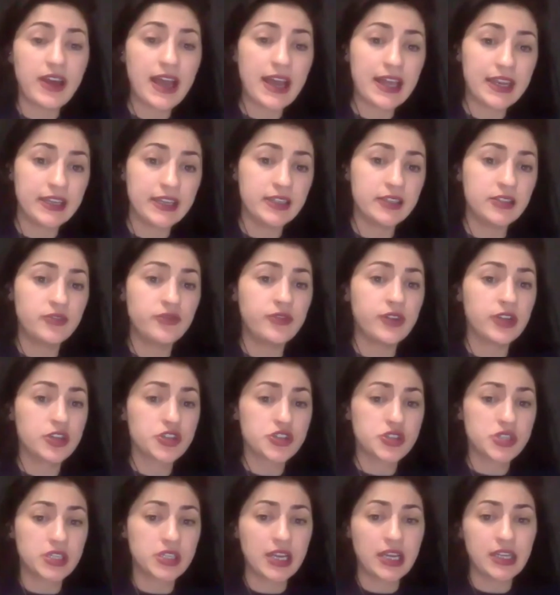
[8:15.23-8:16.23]
added
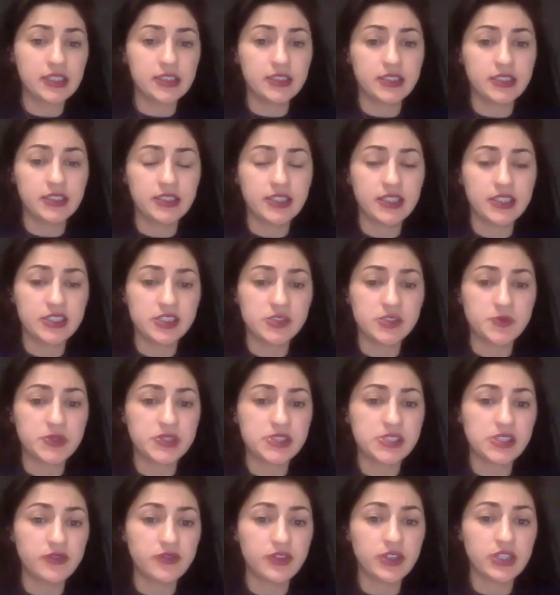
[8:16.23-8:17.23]
functionality that is
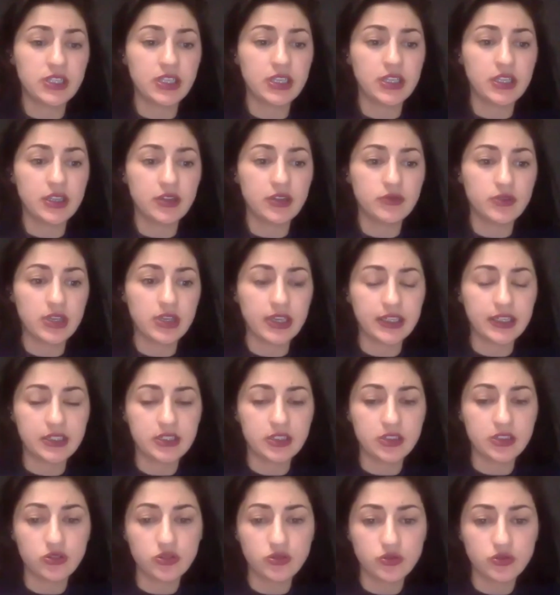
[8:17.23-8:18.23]
specifically
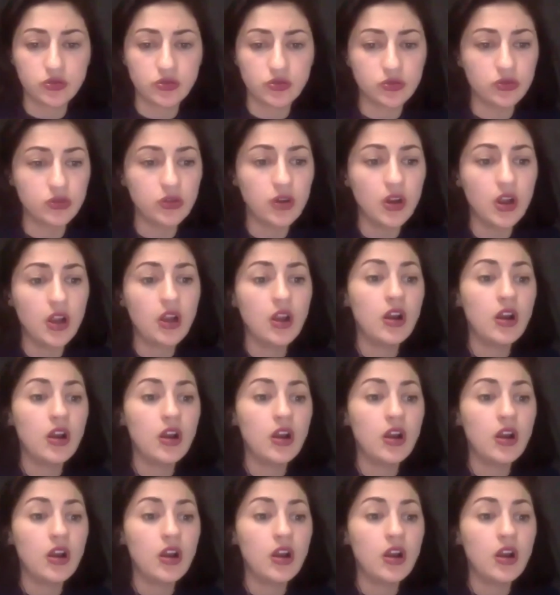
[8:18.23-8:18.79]
related to